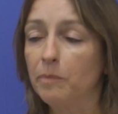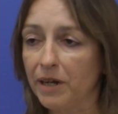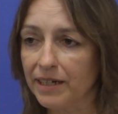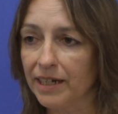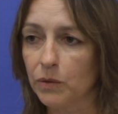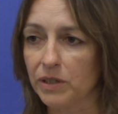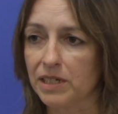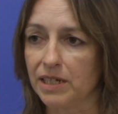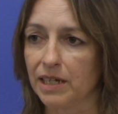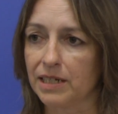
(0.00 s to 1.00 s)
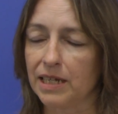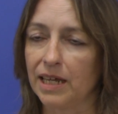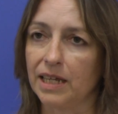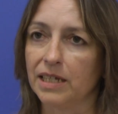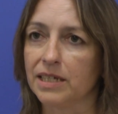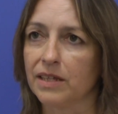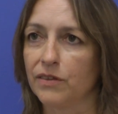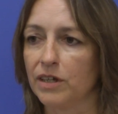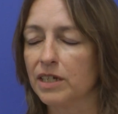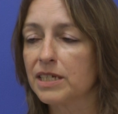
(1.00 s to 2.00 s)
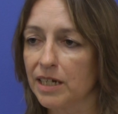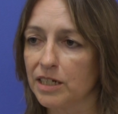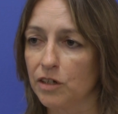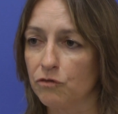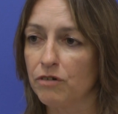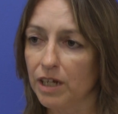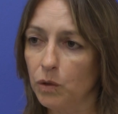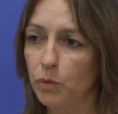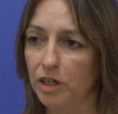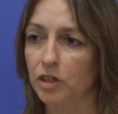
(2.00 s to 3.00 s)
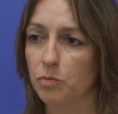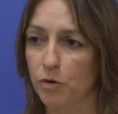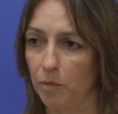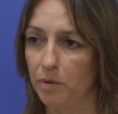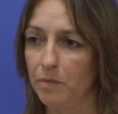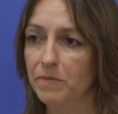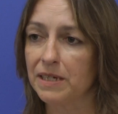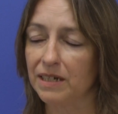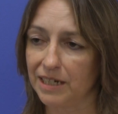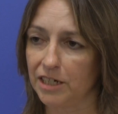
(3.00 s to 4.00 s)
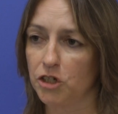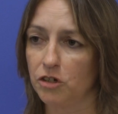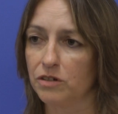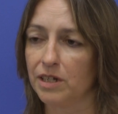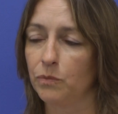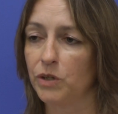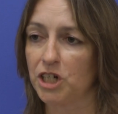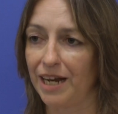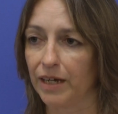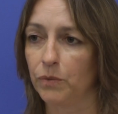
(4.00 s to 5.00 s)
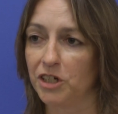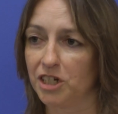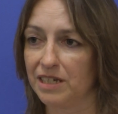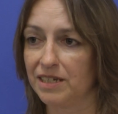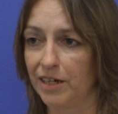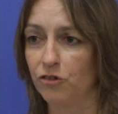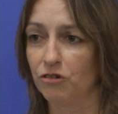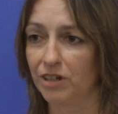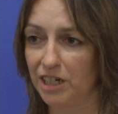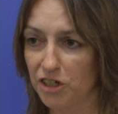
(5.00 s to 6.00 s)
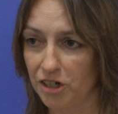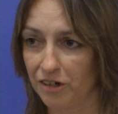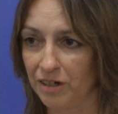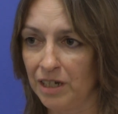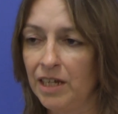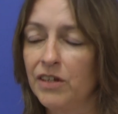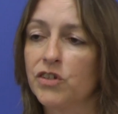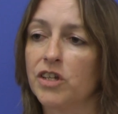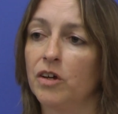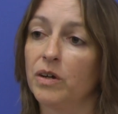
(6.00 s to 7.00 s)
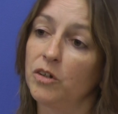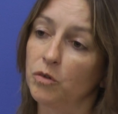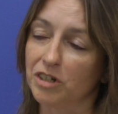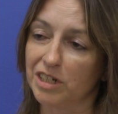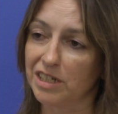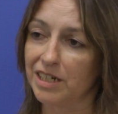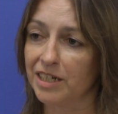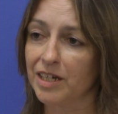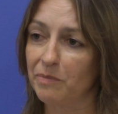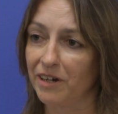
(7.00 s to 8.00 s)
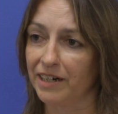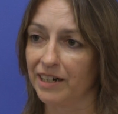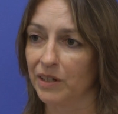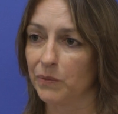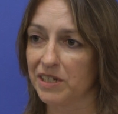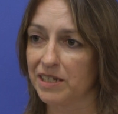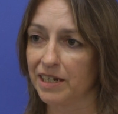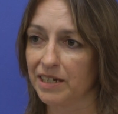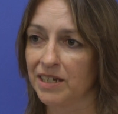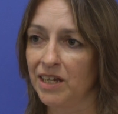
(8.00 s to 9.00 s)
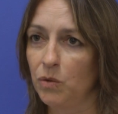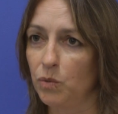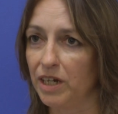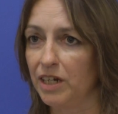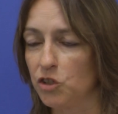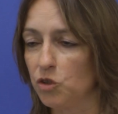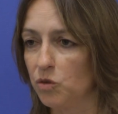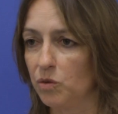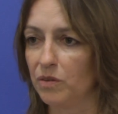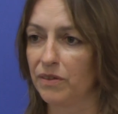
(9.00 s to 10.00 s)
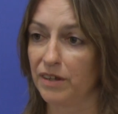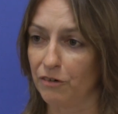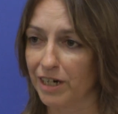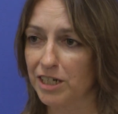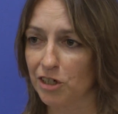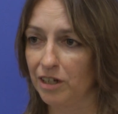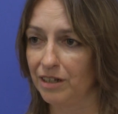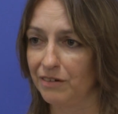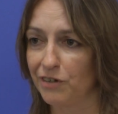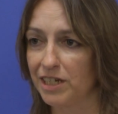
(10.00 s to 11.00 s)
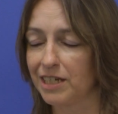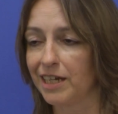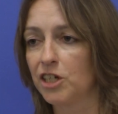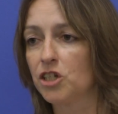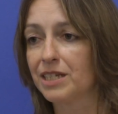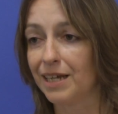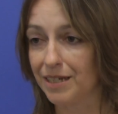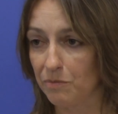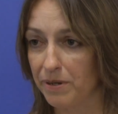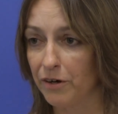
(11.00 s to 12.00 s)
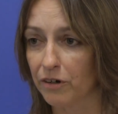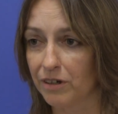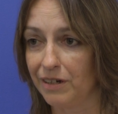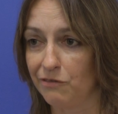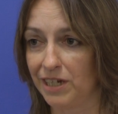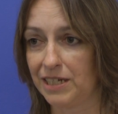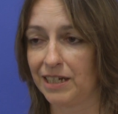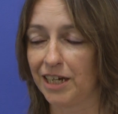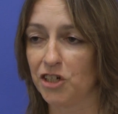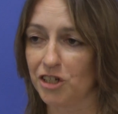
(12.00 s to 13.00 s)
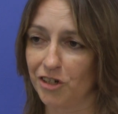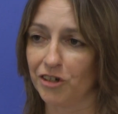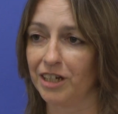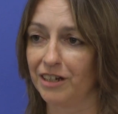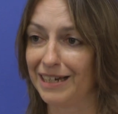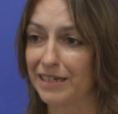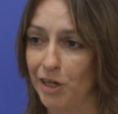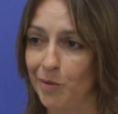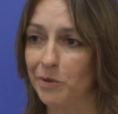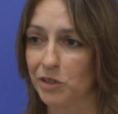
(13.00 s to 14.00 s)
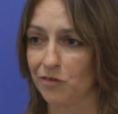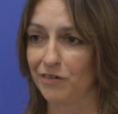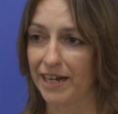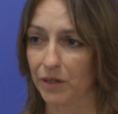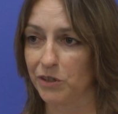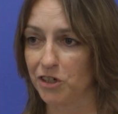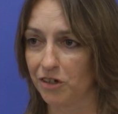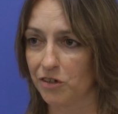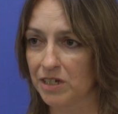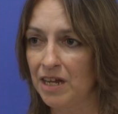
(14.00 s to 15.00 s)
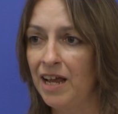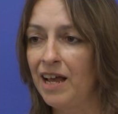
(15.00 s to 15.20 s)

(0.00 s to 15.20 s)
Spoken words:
Applied linguistics is the study of real-world problems and issues in which language is a central issue. So in order to study applied linguistics, we do theoretical investigations and empirical investigations looking at examples of language use,